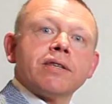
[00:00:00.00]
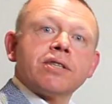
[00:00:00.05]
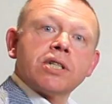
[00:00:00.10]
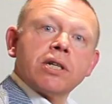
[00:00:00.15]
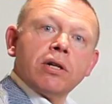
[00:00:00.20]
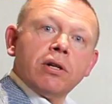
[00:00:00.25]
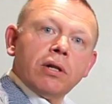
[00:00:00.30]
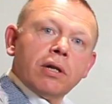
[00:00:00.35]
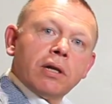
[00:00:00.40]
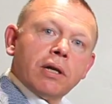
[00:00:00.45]

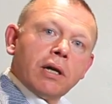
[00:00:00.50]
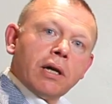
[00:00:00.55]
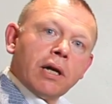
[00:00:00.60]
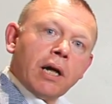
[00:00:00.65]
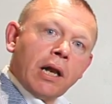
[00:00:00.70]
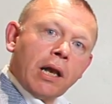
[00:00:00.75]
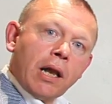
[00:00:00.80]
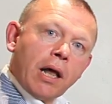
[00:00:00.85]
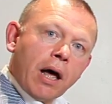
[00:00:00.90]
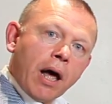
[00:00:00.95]
still a
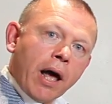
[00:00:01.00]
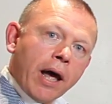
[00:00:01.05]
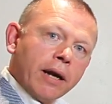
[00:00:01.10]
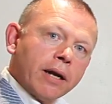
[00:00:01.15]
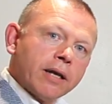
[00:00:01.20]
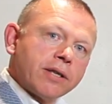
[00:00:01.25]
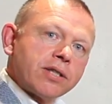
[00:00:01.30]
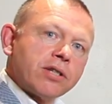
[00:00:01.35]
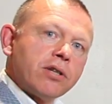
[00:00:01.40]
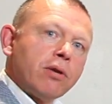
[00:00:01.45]
line.
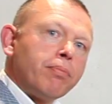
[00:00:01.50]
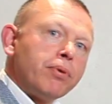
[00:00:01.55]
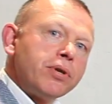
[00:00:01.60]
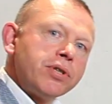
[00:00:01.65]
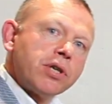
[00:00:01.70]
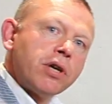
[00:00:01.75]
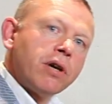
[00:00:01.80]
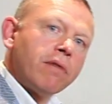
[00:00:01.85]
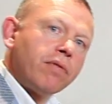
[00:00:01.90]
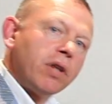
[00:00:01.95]
I still
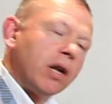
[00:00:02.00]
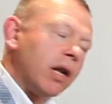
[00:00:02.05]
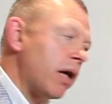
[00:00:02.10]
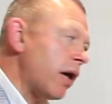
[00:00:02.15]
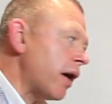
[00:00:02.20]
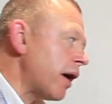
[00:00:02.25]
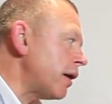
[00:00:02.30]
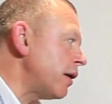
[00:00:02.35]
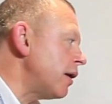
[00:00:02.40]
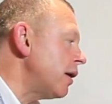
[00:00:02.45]
preserve the
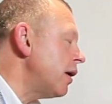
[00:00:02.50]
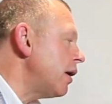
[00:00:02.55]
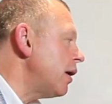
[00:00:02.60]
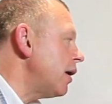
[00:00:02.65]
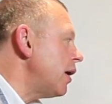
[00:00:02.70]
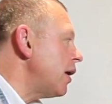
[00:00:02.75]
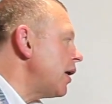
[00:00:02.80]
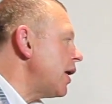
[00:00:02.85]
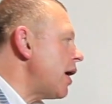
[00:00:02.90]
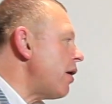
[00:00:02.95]
line.
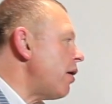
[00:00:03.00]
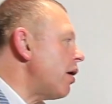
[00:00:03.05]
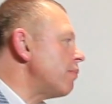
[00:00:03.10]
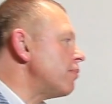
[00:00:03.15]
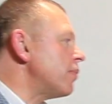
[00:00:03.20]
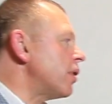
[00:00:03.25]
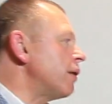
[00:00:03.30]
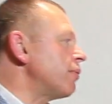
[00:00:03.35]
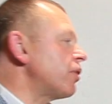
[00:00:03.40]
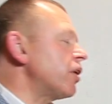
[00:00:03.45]

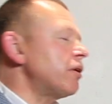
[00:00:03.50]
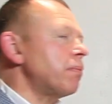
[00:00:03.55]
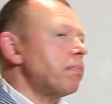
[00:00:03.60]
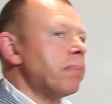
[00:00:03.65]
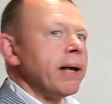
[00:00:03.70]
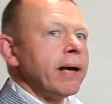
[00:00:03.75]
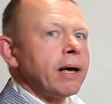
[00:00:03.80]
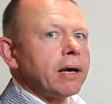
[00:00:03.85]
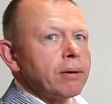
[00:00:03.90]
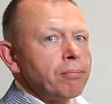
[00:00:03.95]
Now I'm going to
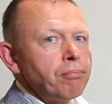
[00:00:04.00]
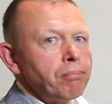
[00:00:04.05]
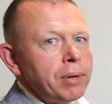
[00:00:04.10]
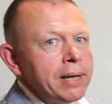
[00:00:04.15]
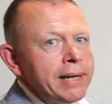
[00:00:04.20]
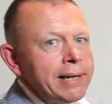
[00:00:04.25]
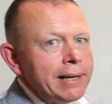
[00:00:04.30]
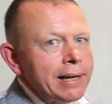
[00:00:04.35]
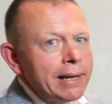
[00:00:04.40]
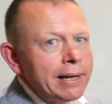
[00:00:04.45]
play it
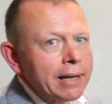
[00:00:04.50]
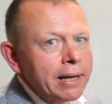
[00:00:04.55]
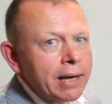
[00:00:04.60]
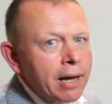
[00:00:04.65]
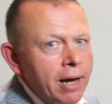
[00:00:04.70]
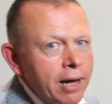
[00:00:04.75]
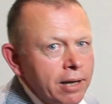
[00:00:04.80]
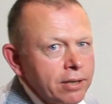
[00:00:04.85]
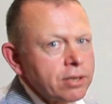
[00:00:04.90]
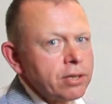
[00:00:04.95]
completely
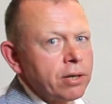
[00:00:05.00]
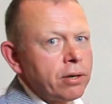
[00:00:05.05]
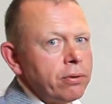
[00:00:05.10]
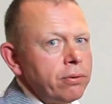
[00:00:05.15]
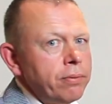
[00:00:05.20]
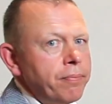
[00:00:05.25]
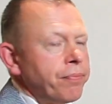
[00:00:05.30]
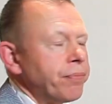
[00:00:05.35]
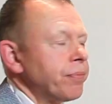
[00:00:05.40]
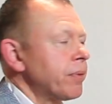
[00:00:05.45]
legato,
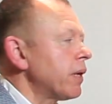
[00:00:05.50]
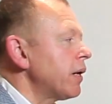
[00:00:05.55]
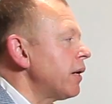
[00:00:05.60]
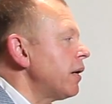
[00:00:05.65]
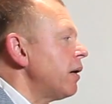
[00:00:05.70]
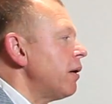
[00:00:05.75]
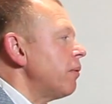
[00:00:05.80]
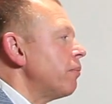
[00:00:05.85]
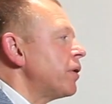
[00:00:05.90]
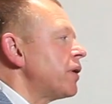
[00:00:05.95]

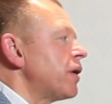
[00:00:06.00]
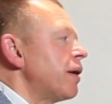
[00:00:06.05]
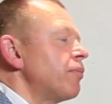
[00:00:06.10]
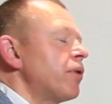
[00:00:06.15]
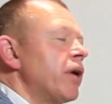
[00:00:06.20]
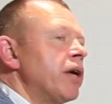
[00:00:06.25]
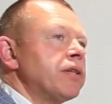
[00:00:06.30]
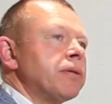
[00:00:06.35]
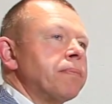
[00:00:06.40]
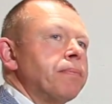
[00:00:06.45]
but I'm
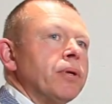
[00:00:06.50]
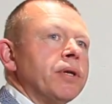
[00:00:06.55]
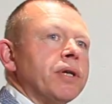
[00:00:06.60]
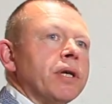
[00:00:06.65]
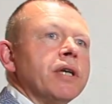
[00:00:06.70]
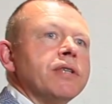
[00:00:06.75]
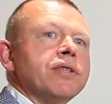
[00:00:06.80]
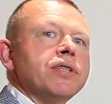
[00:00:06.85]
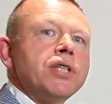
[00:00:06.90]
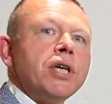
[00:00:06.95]
going to put
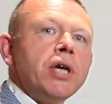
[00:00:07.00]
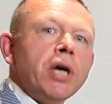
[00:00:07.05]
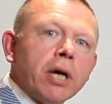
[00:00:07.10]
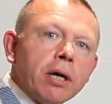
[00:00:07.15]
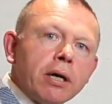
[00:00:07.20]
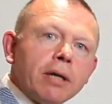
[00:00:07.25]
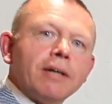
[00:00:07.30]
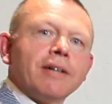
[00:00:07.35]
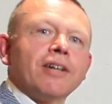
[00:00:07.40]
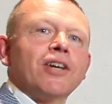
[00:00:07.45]
a t
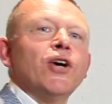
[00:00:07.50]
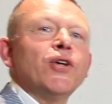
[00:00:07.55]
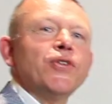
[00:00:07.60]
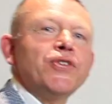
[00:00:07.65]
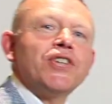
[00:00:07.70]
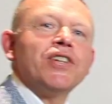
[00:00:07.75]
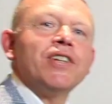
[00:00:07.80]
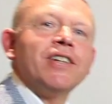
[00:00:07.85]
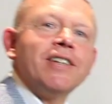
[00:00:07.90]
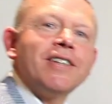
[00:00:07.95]

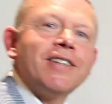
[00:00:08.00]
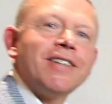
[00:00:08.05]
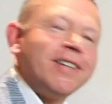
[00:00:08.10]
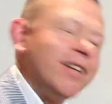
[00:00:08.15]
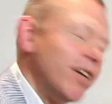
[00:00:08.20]
consonant